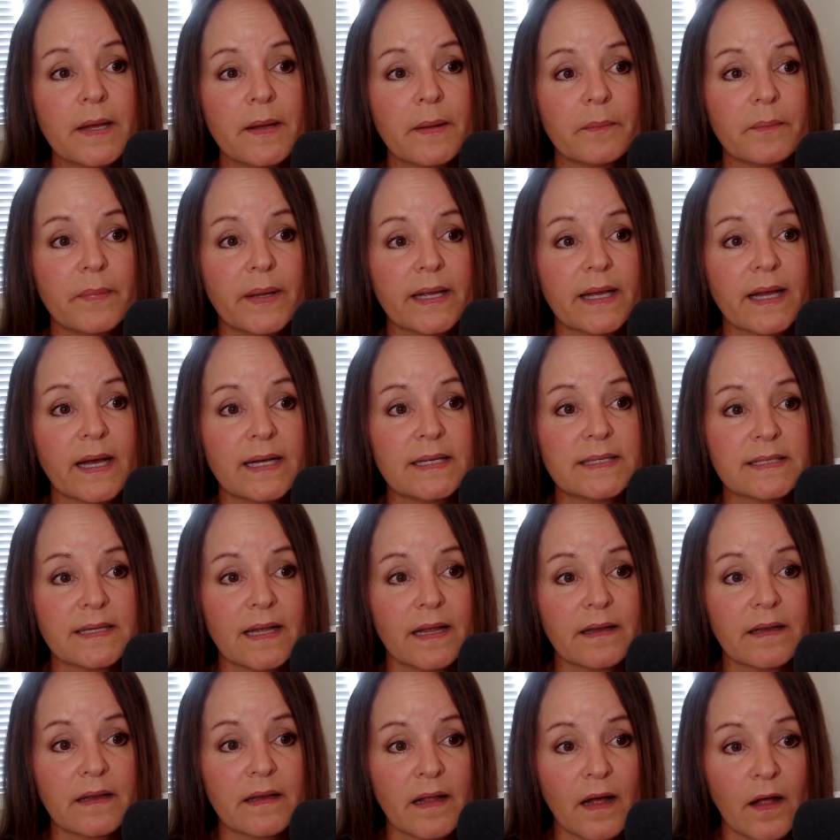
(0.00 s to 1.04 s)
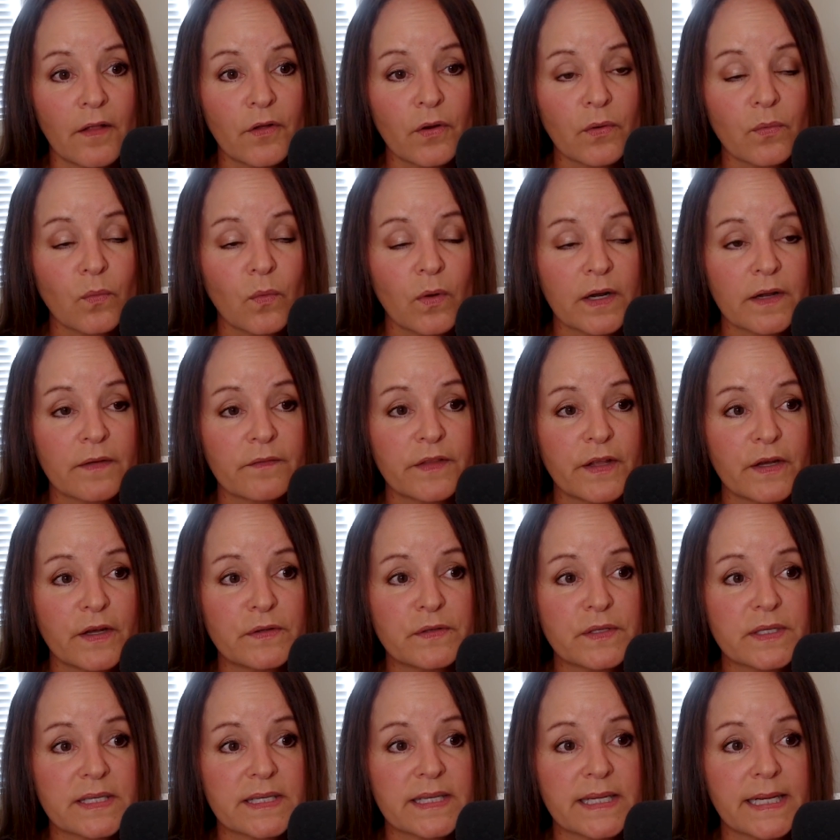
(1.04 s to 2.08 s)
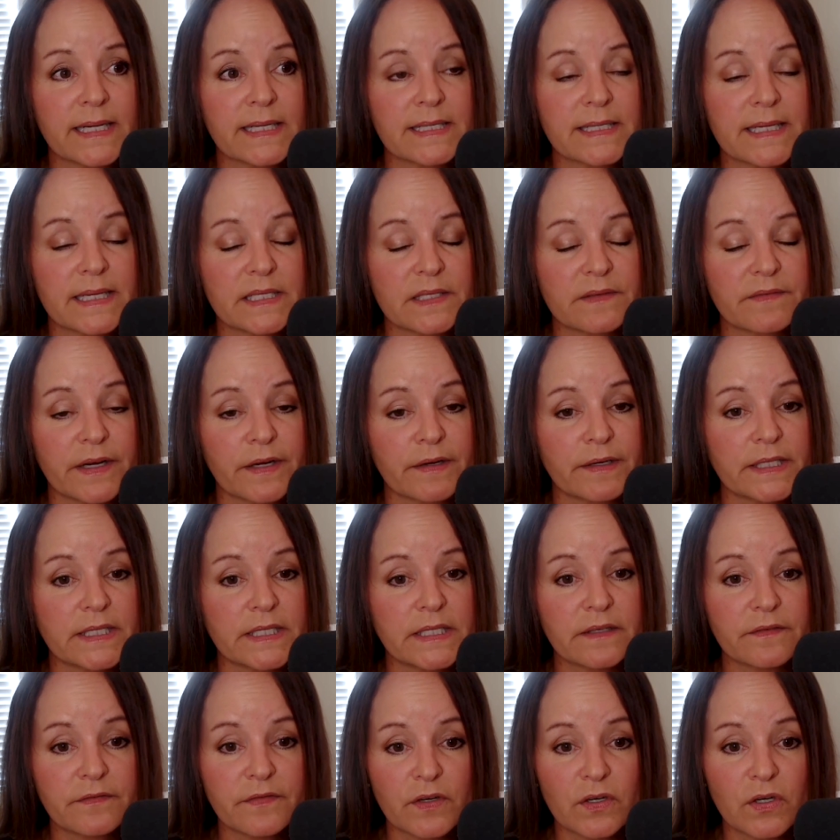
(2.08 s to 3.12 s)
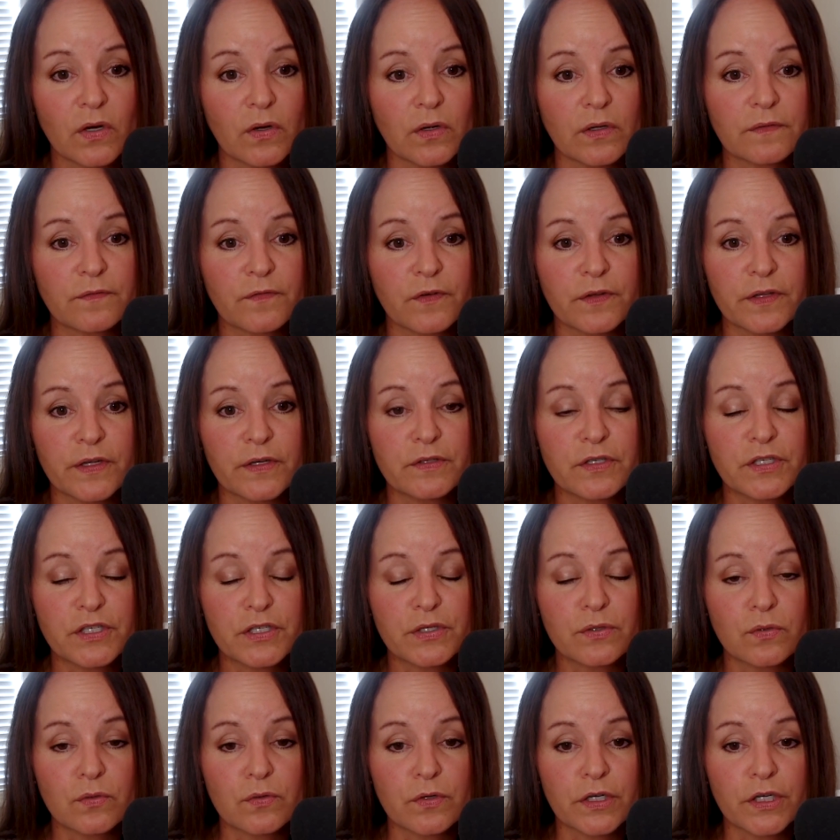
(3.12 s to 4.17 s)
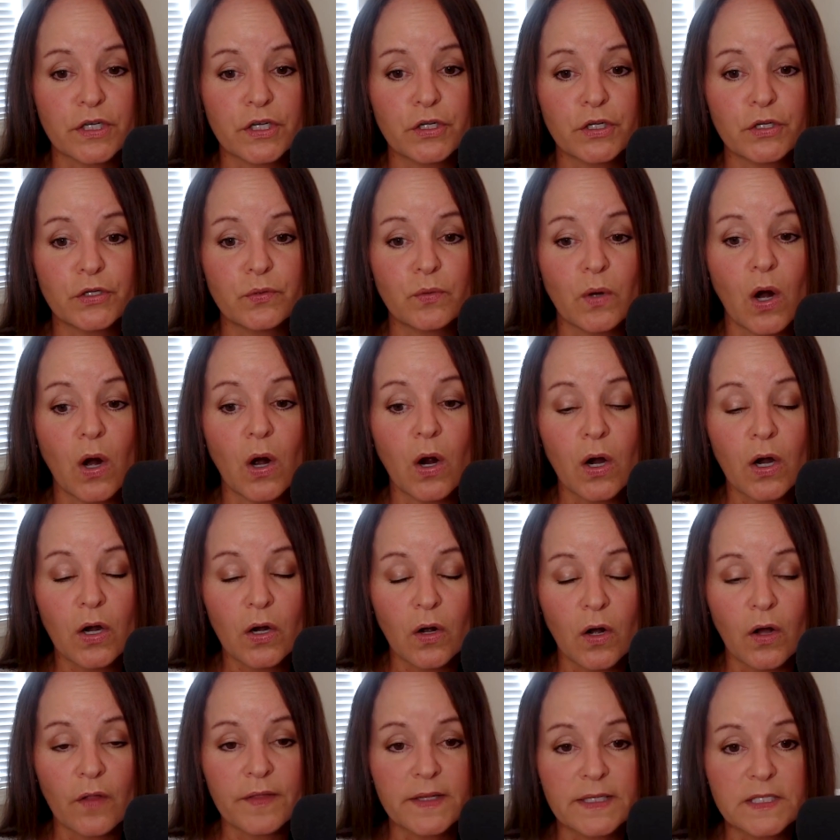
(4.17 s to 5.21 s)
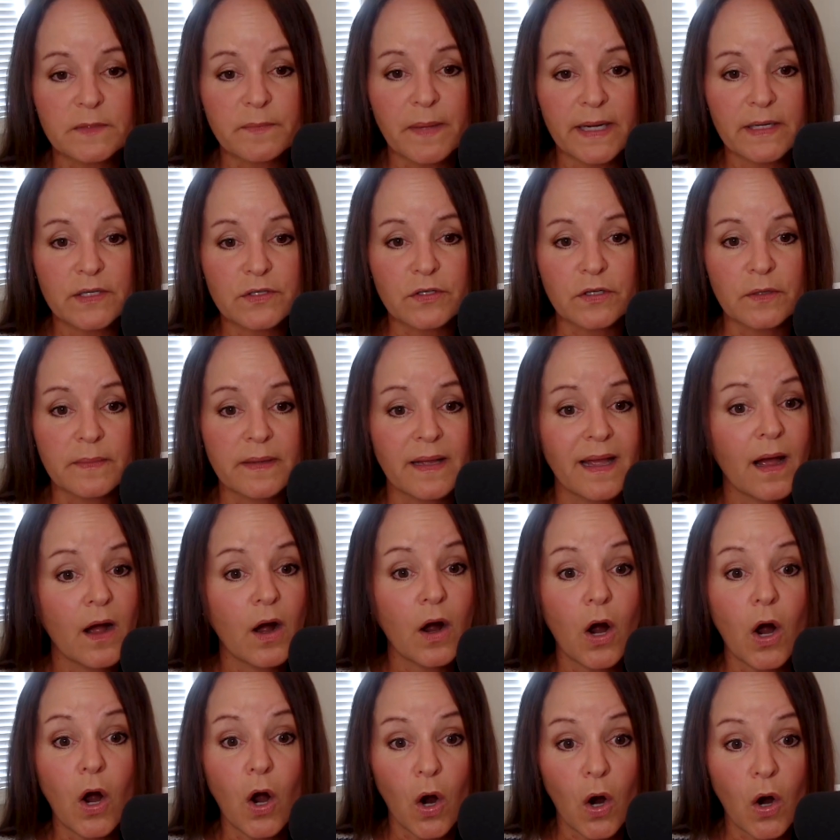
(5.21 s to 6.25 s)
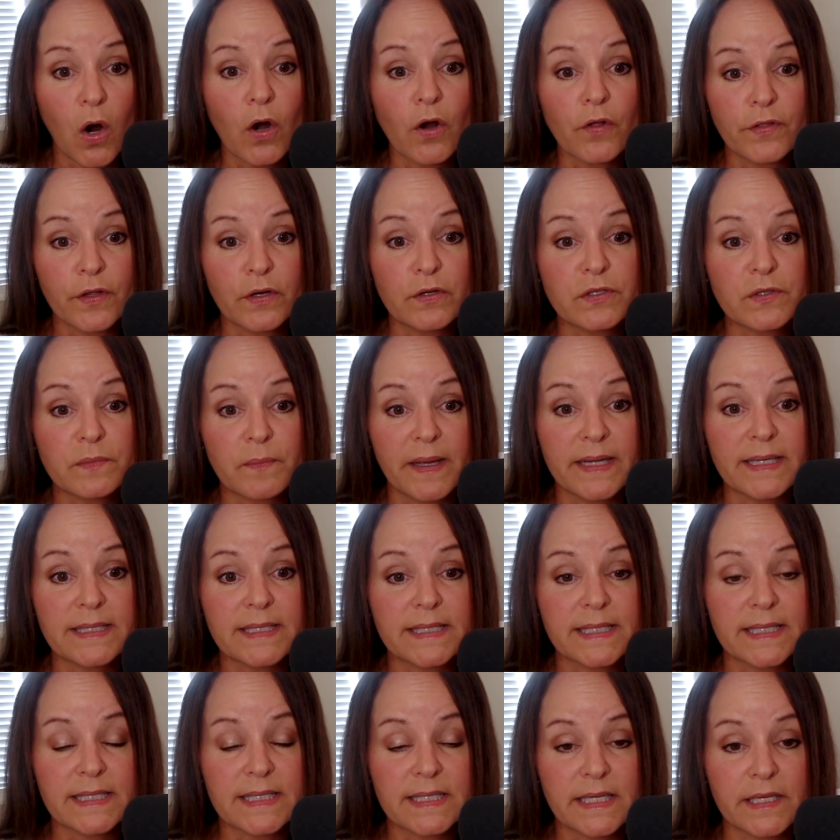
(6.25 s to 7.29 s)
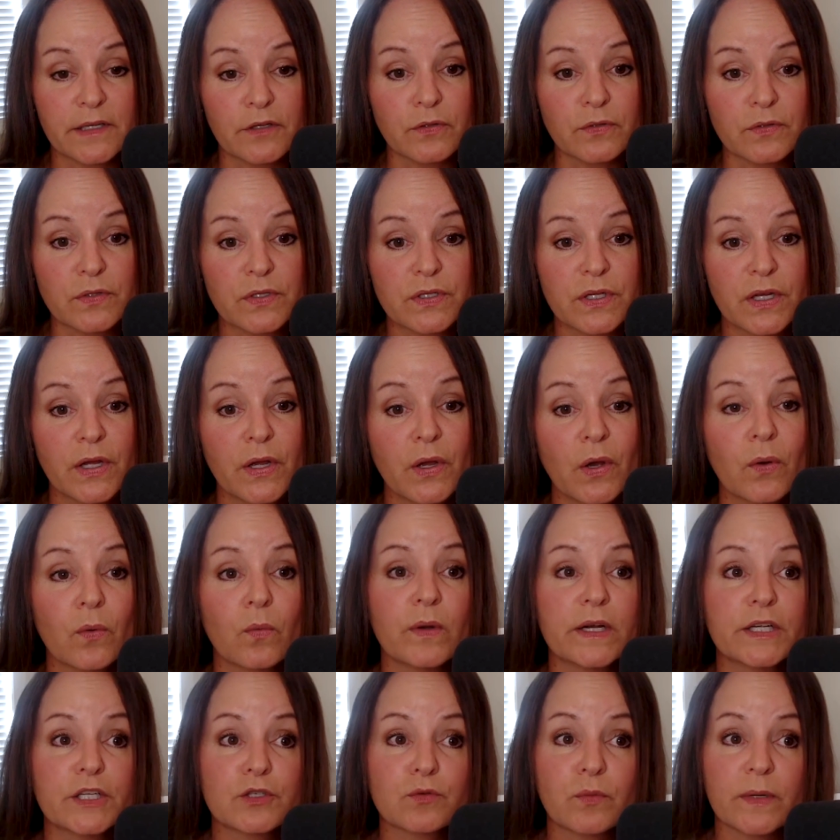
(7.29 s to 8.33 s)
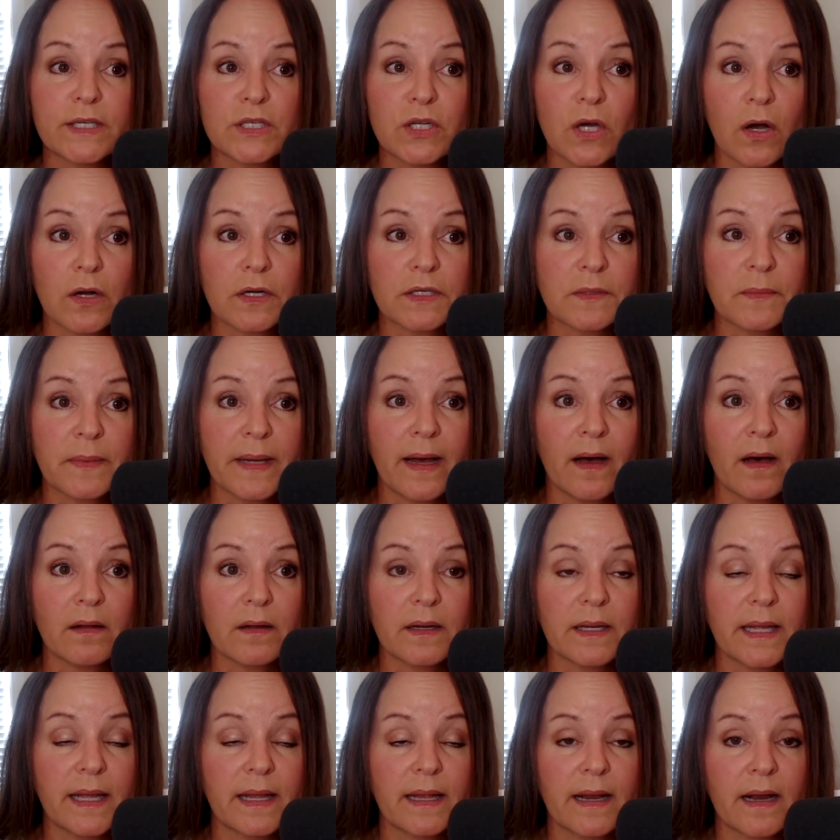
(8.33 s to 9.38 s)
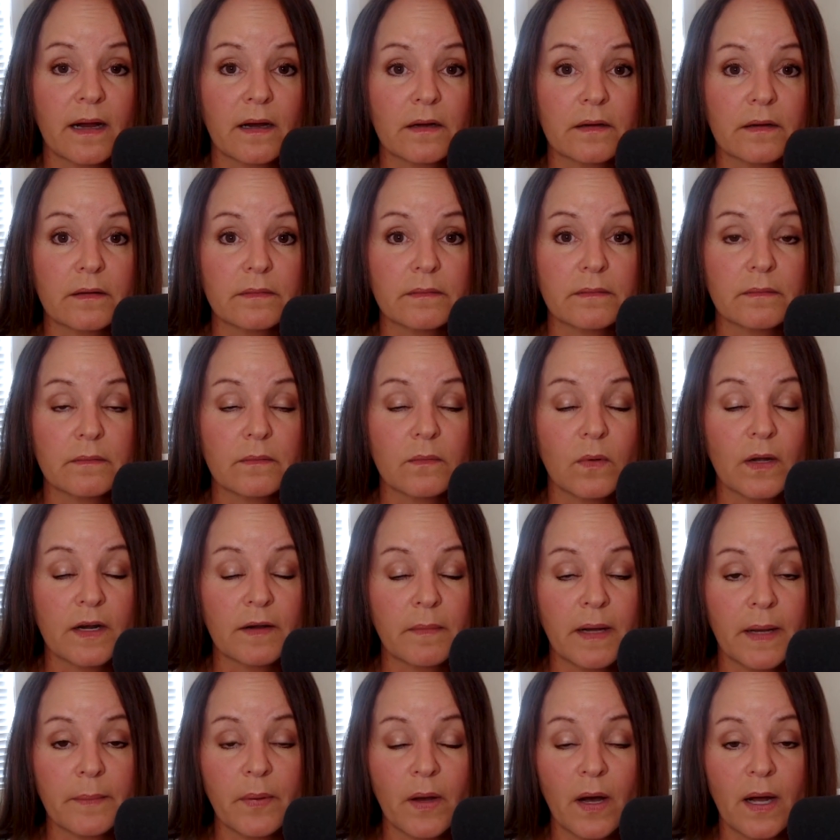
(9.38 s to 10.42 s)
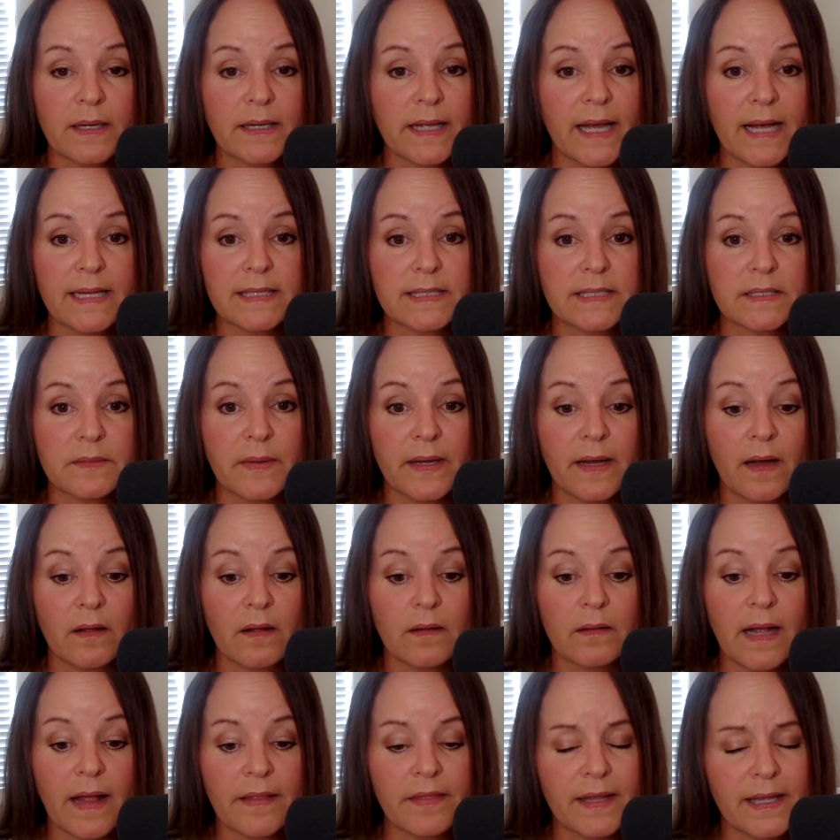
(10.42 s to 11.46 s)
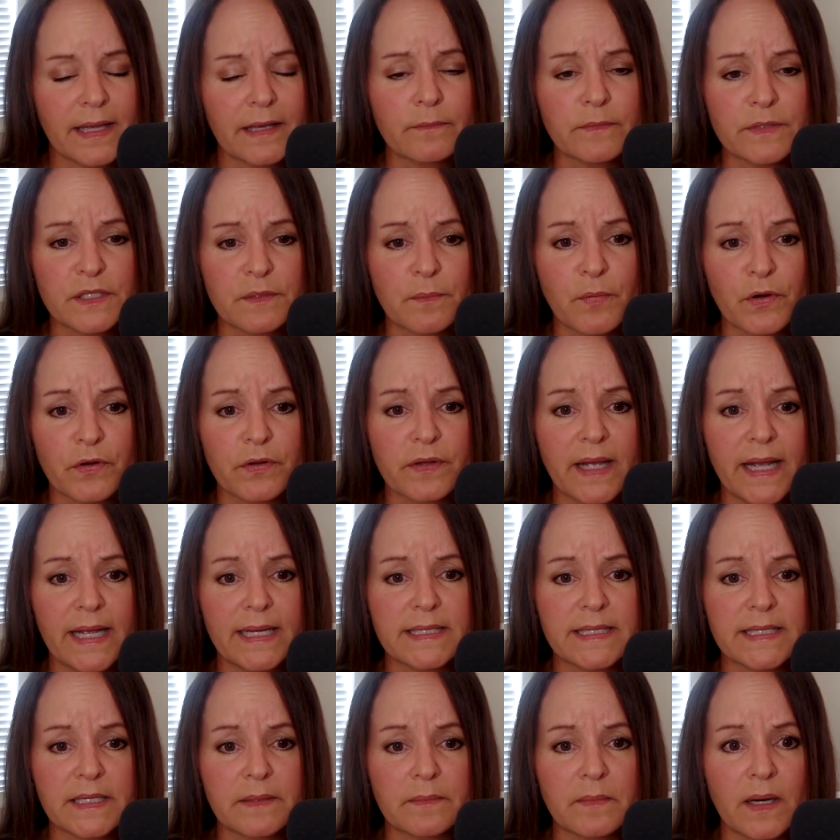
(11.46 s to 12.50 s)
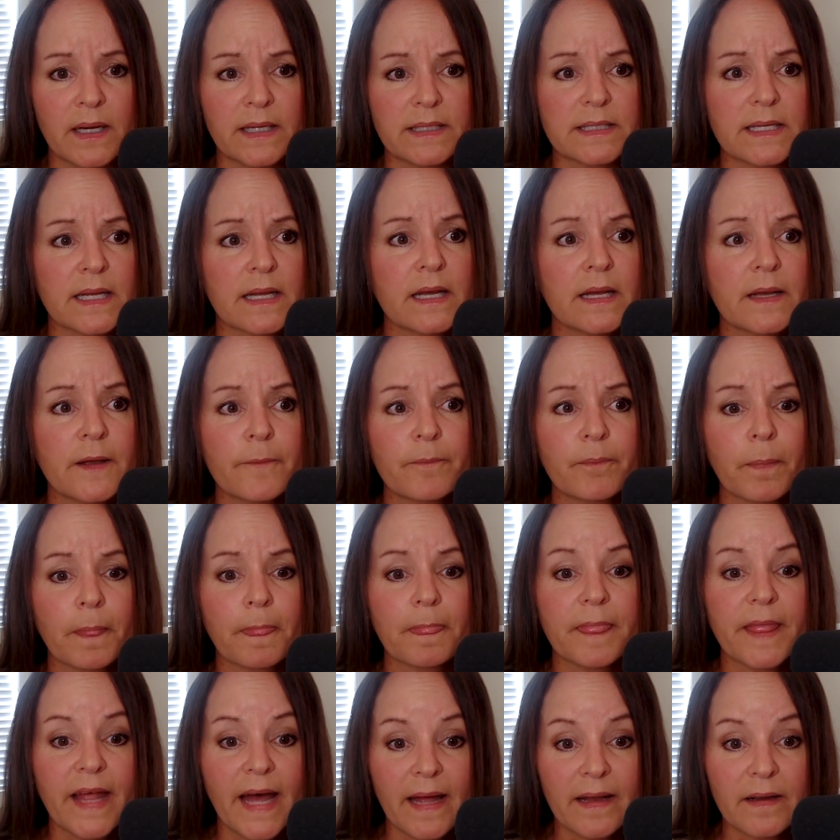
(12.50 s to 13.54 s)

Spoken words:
because another one of those things that's very difficult for those children who are on the spectrum are those basic skills, which we talked about in one of my podcasts about, I think it was a birth to 18 months, that